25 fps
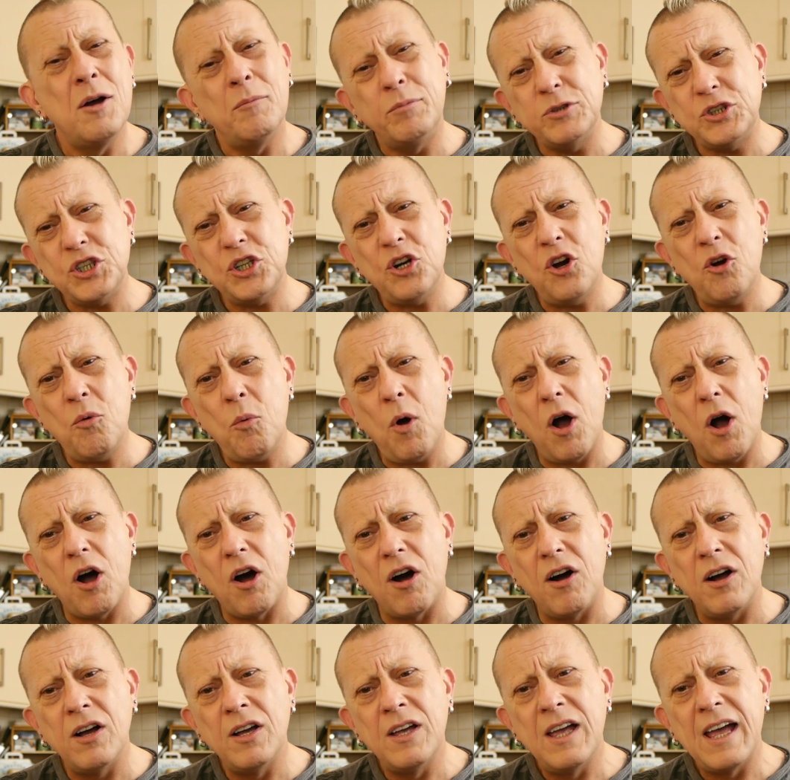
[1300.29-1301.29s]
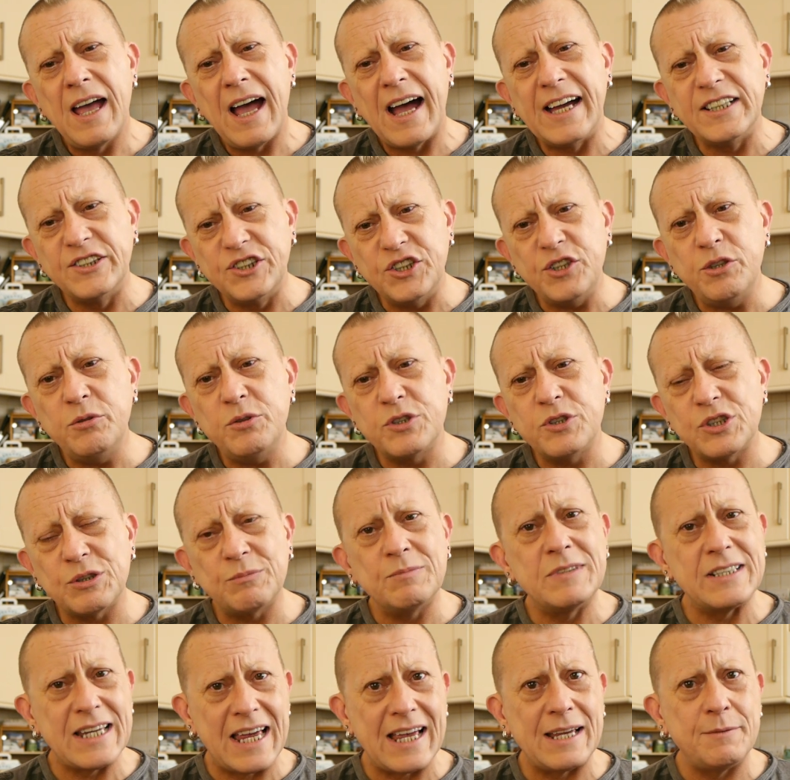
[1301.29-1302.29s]
But you know what? I do
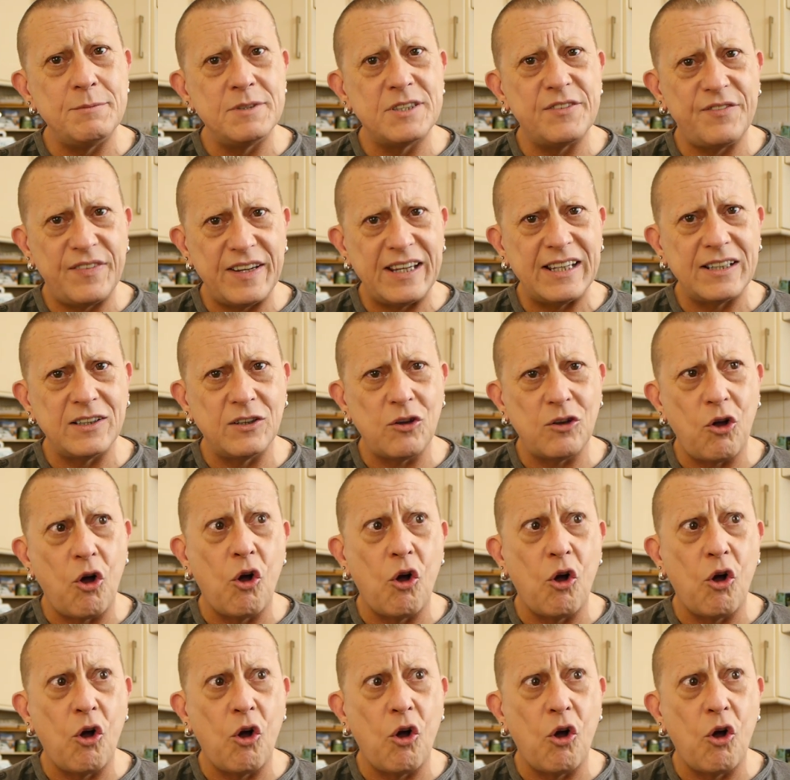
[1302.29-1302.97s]
sometimes feel